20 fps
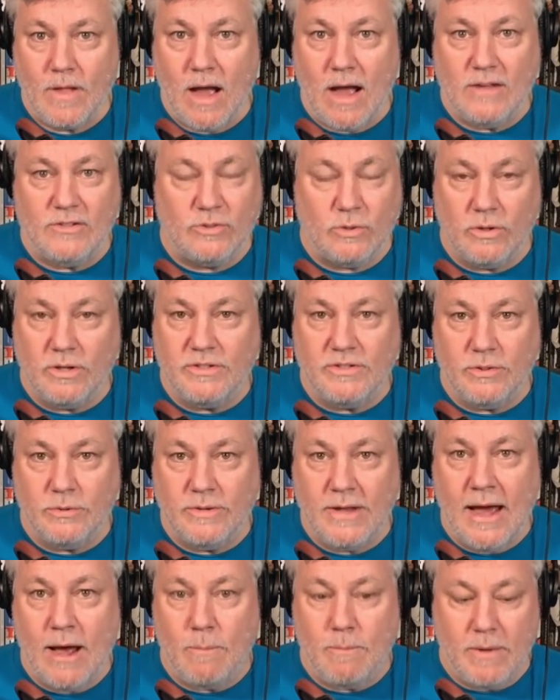I sort of
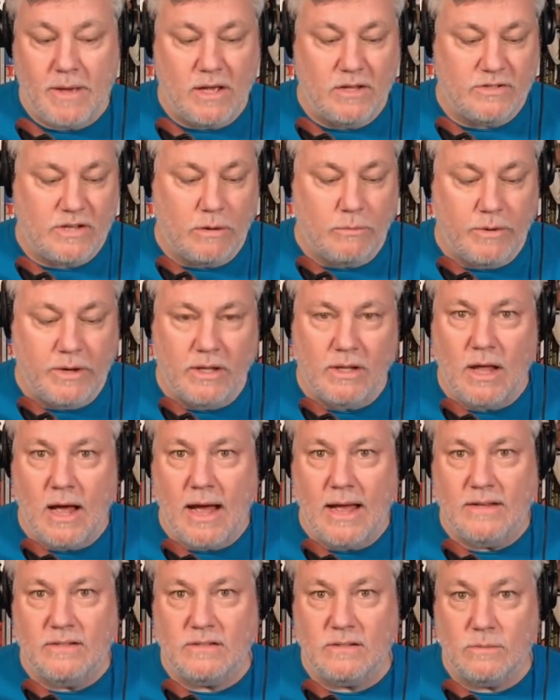tuned out because I
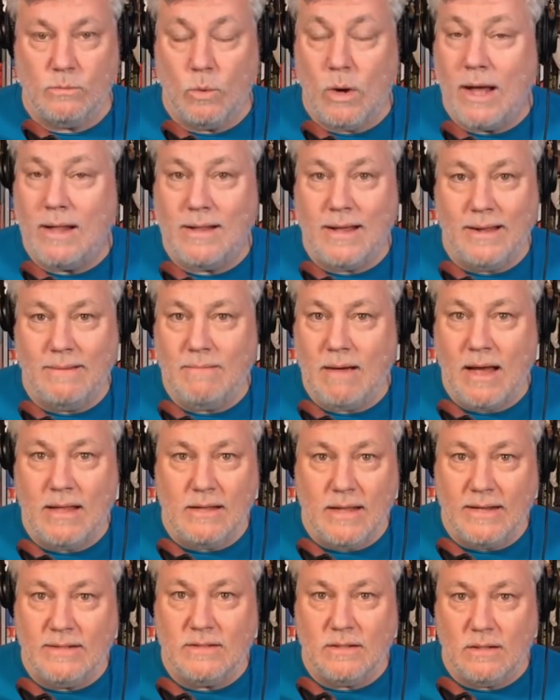realized while I, I
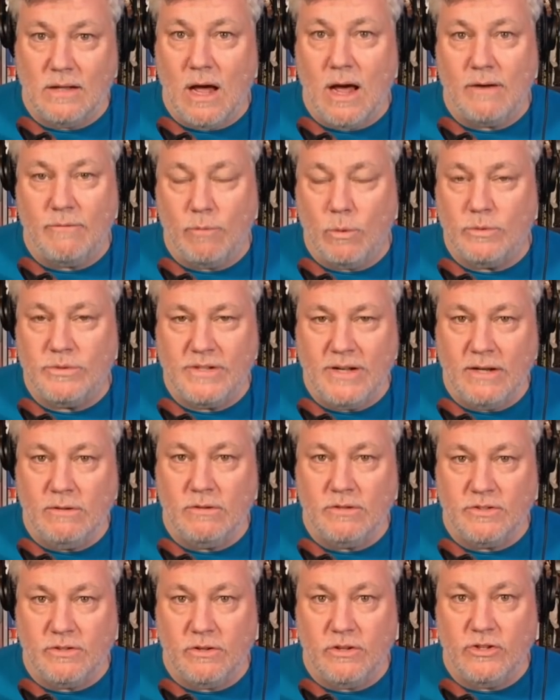liked a lot of what was in
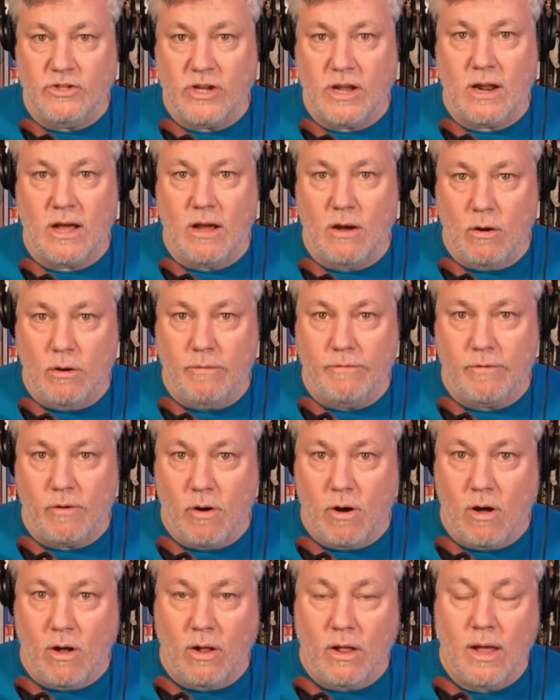Return of the Jedi
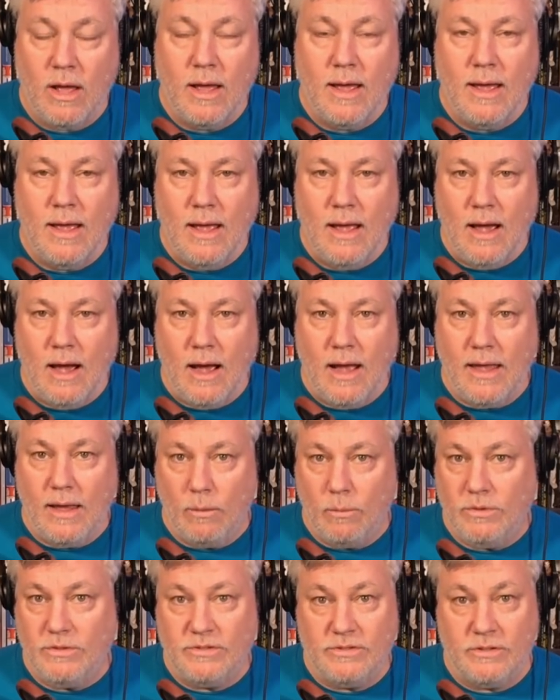overall,
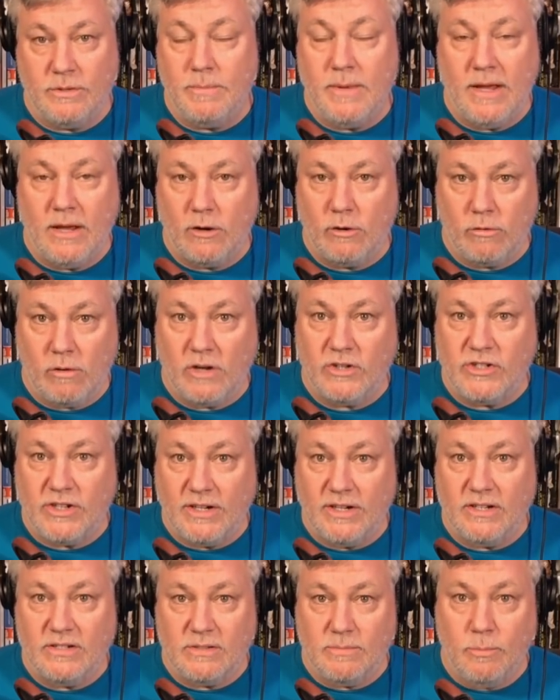it was to me a
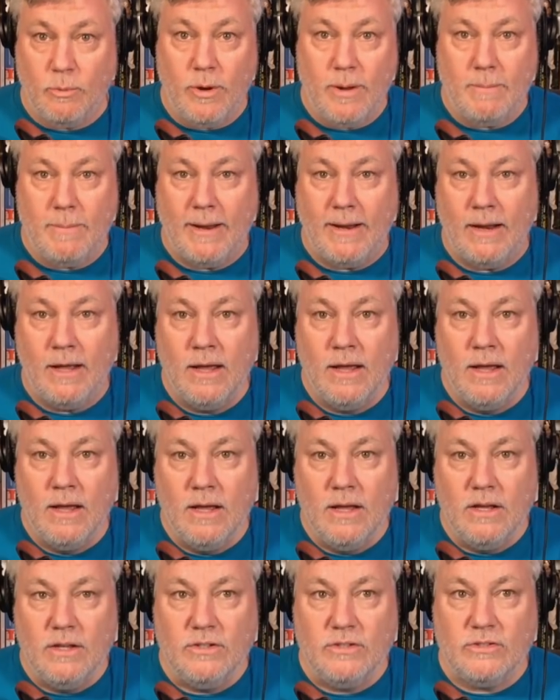crushing disappointment.
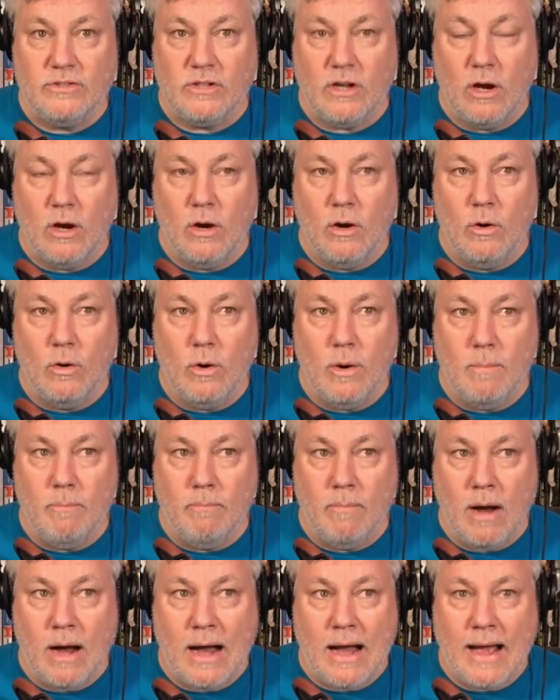So
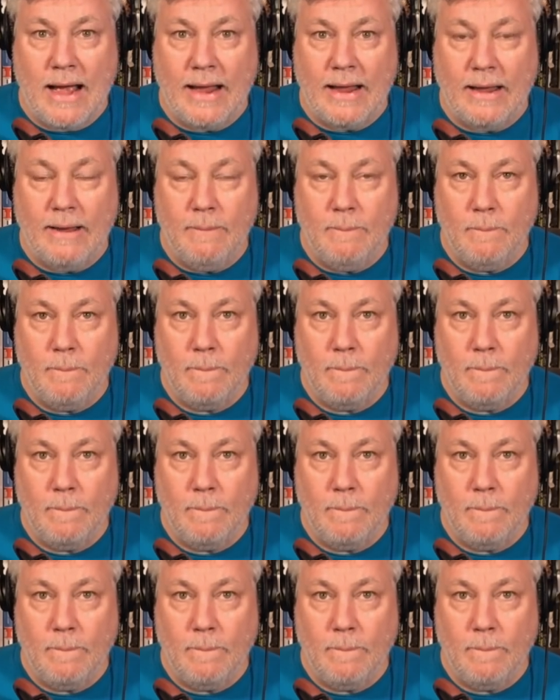my